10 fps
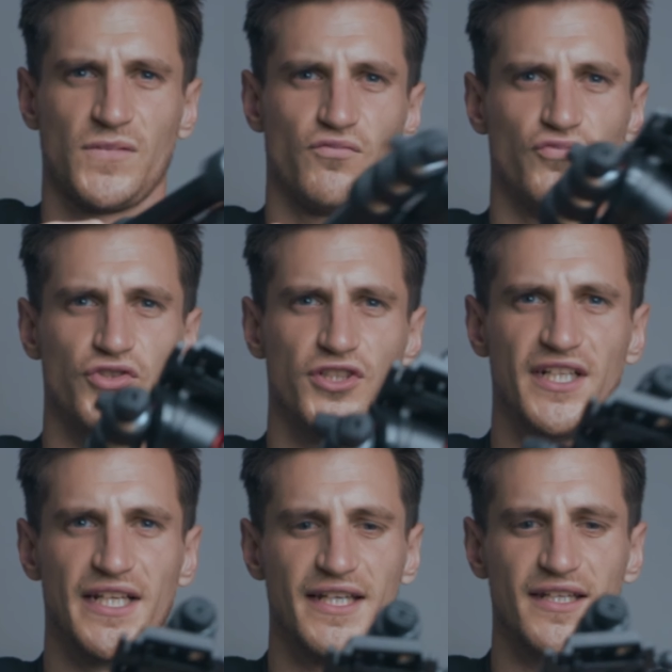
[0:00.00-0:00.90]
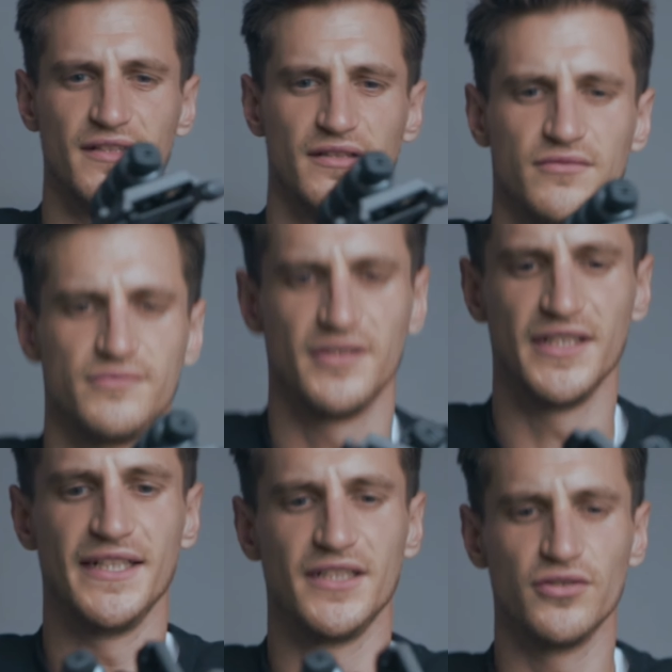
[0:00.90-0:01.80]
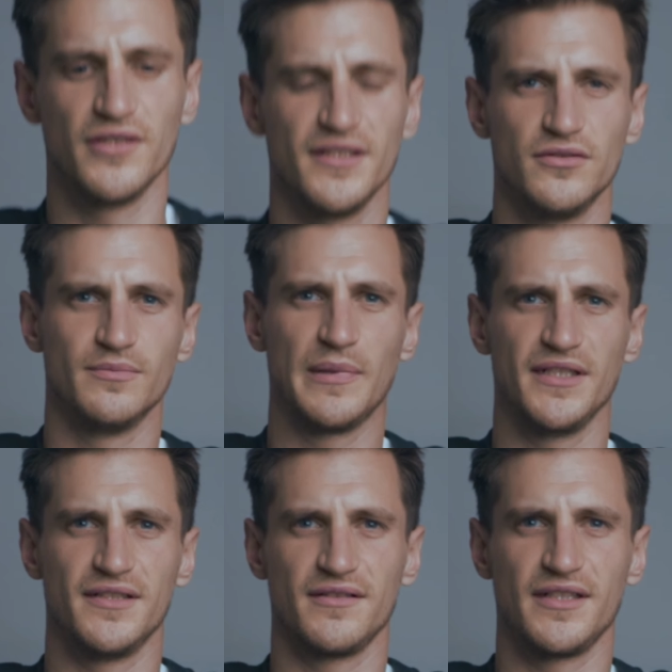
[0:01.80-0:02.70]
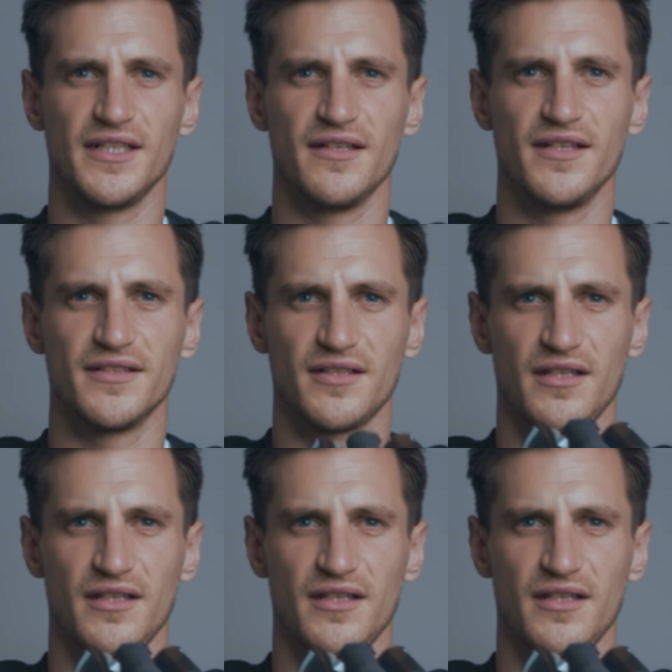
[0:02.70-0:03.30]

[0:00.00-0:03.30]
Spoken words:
Really, really good little piece of gear this.